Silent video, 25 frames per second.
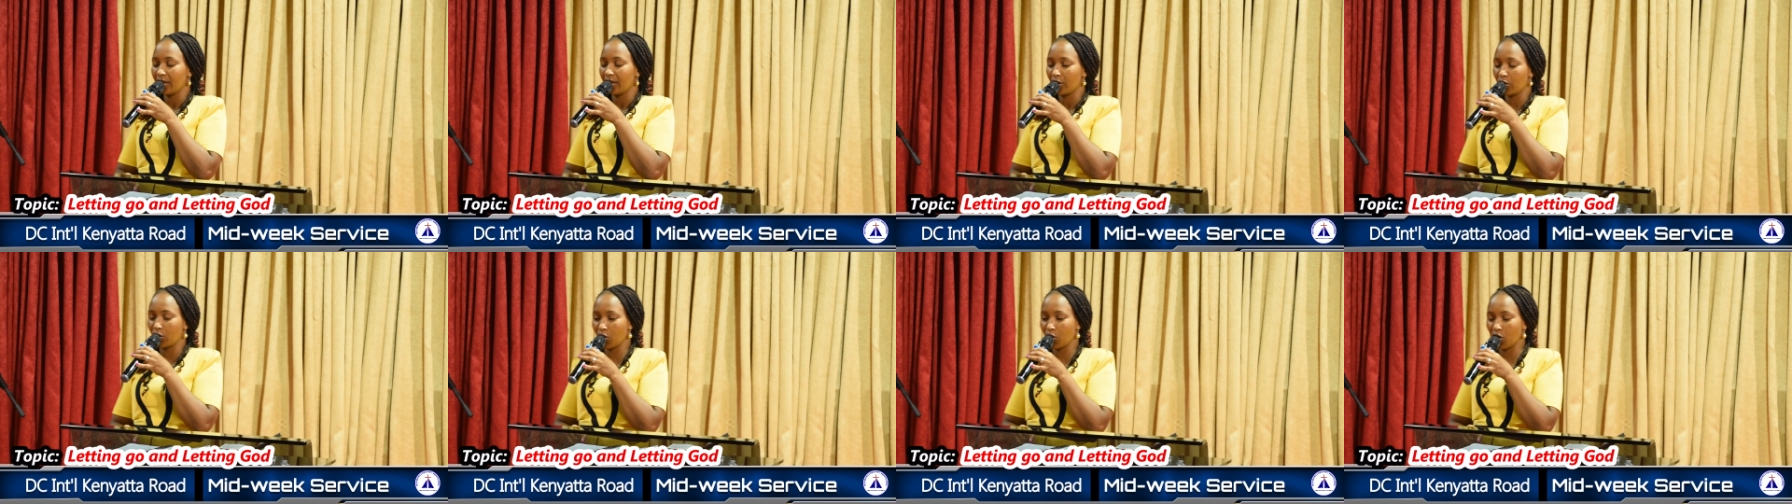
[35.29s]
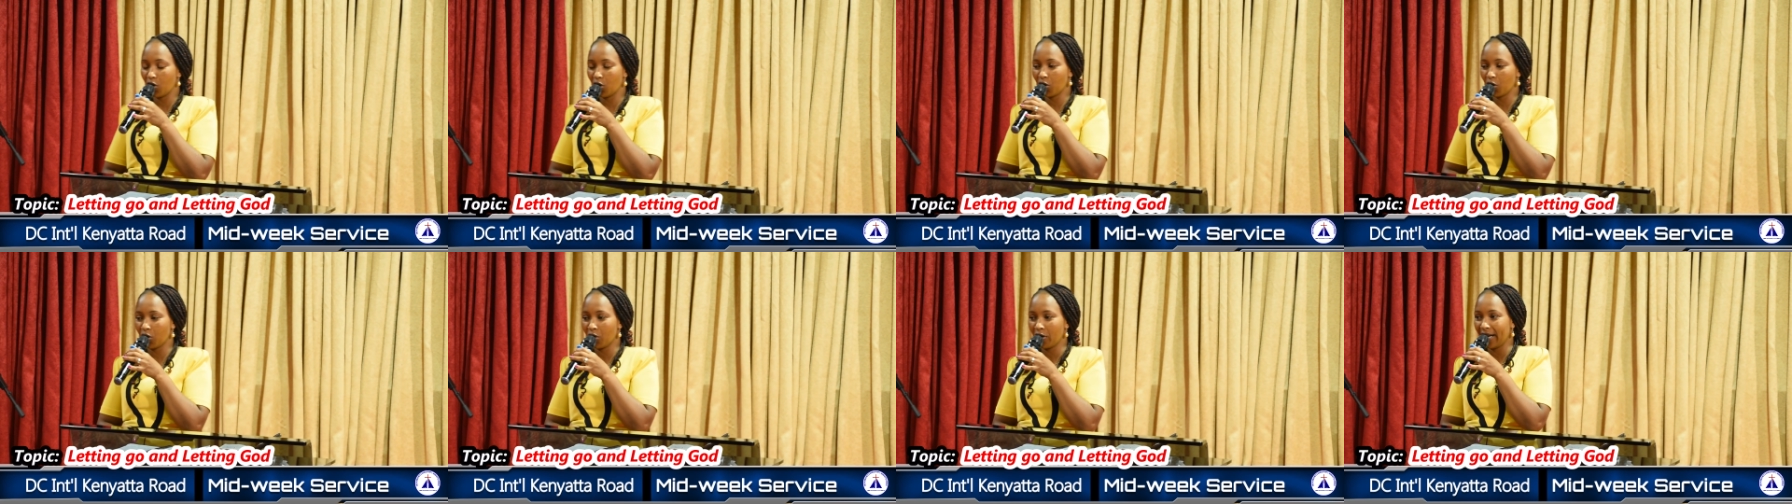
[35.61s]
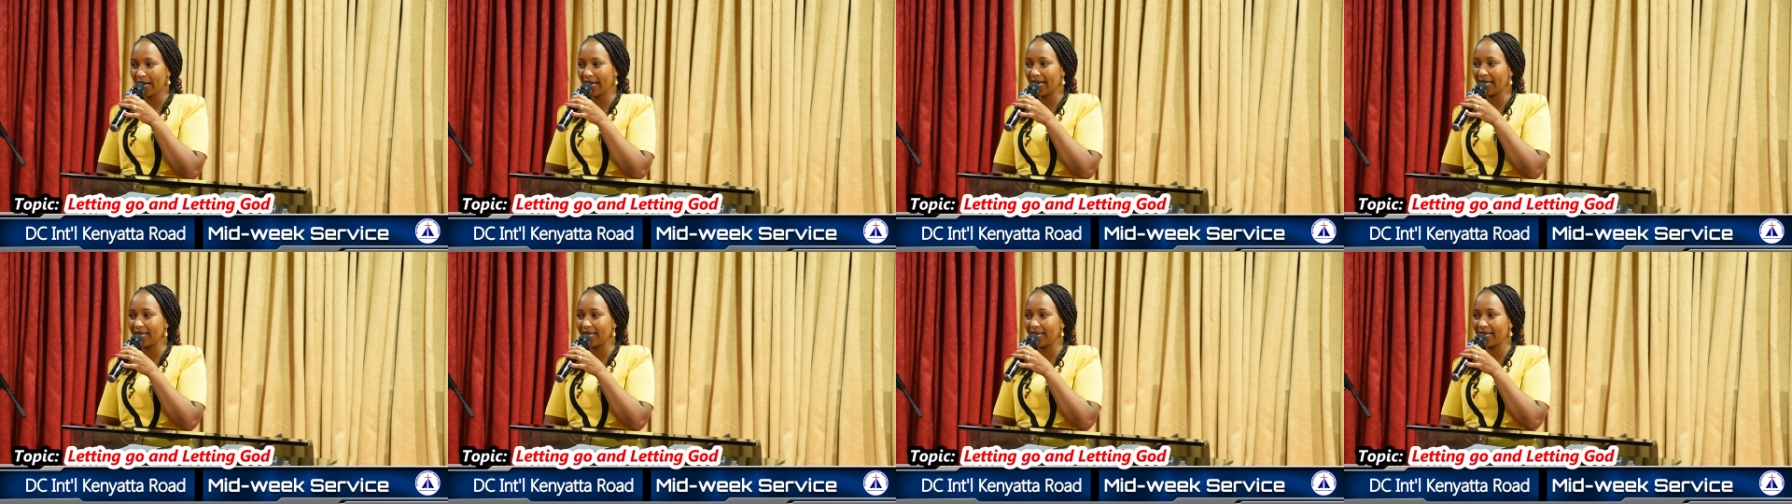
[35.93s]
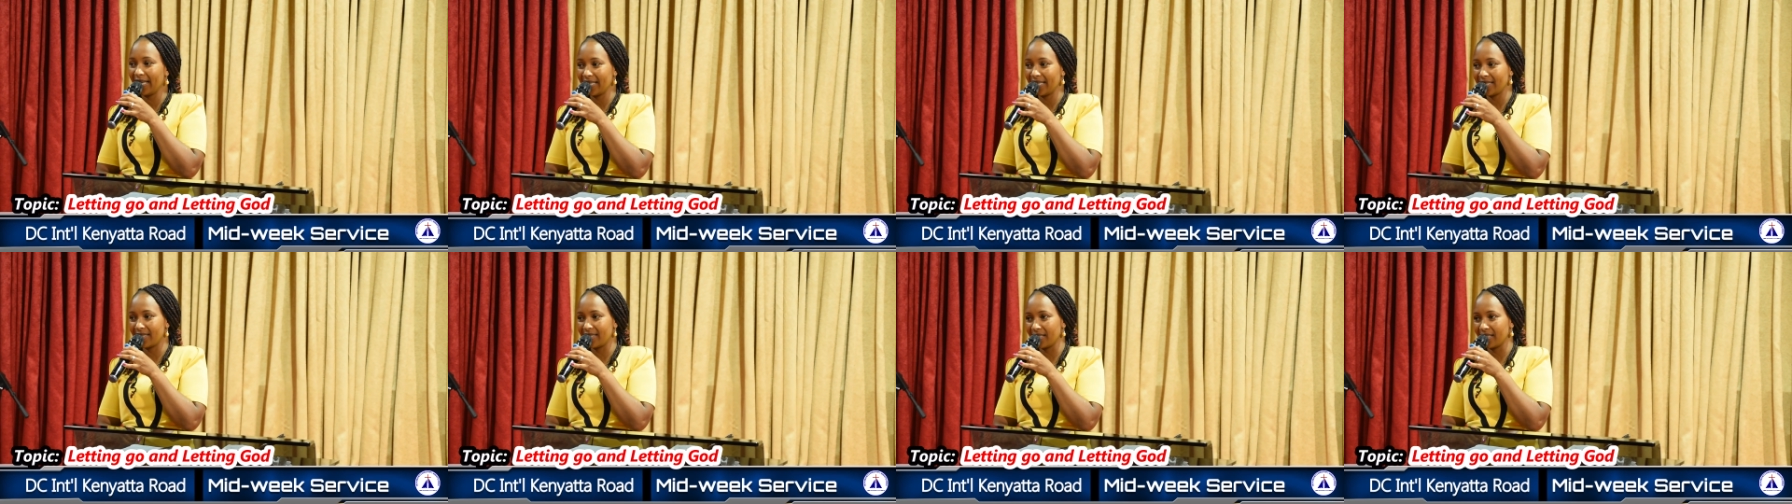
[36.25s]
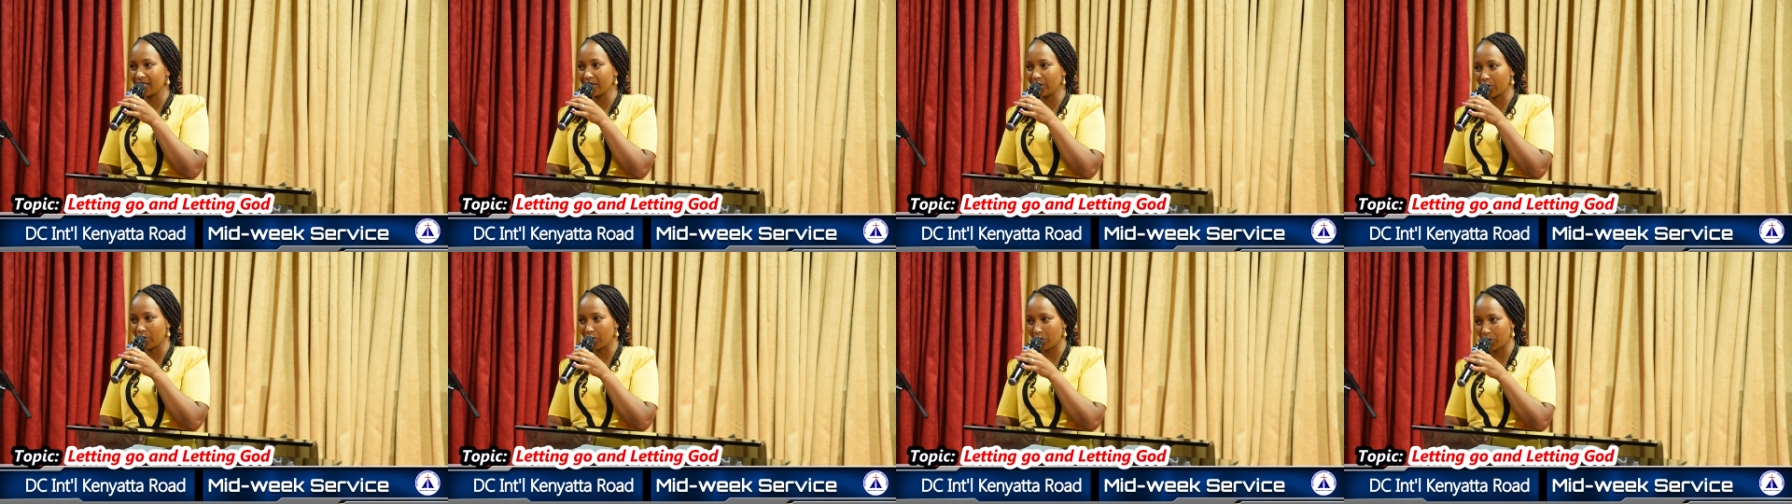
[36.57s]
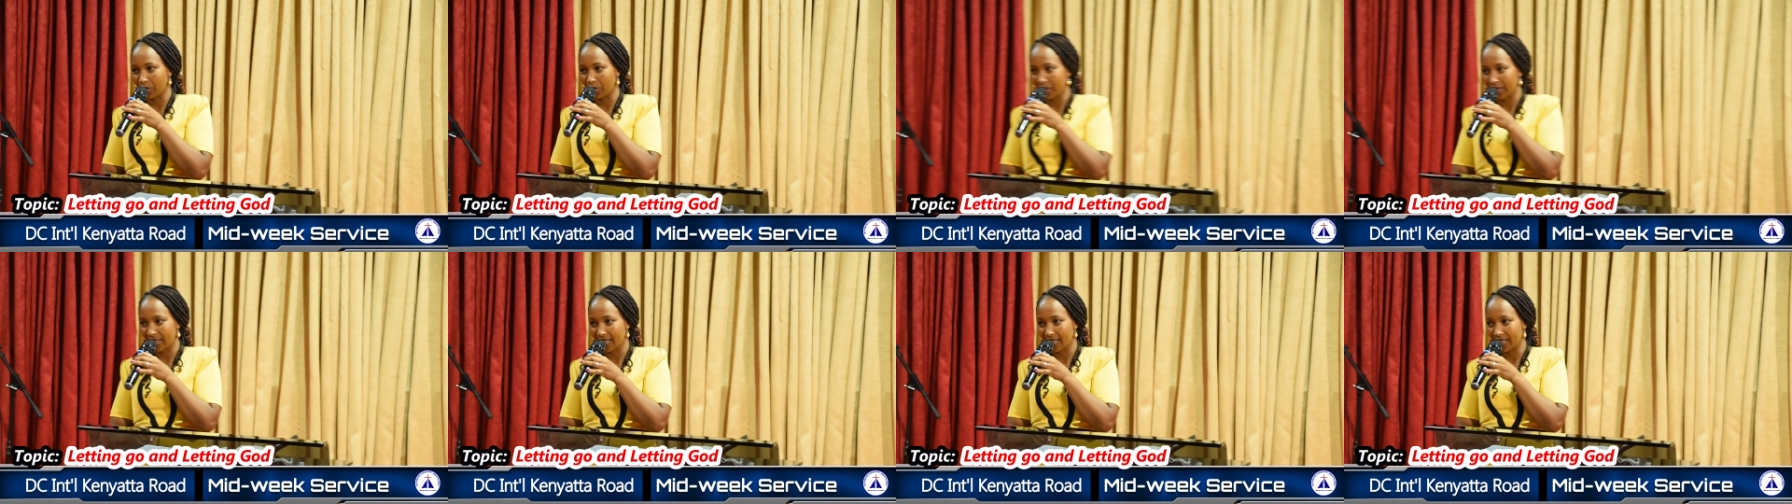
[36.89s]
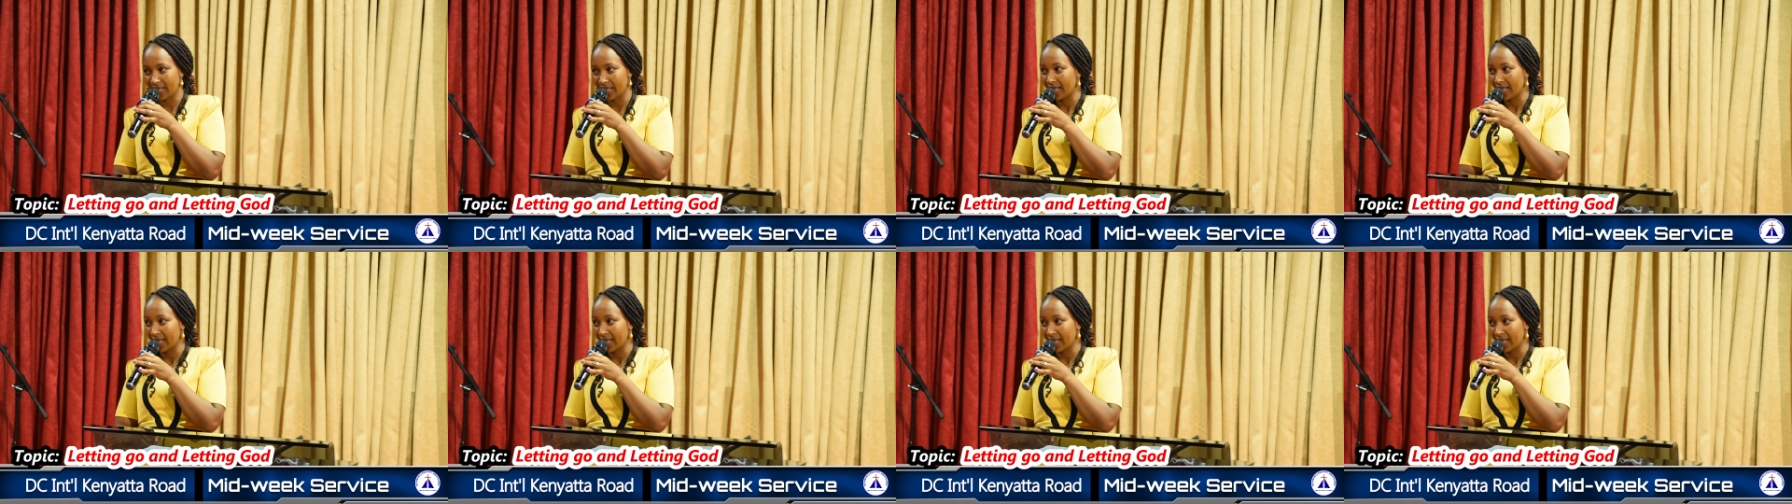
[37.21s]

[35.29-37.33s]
go and letting God.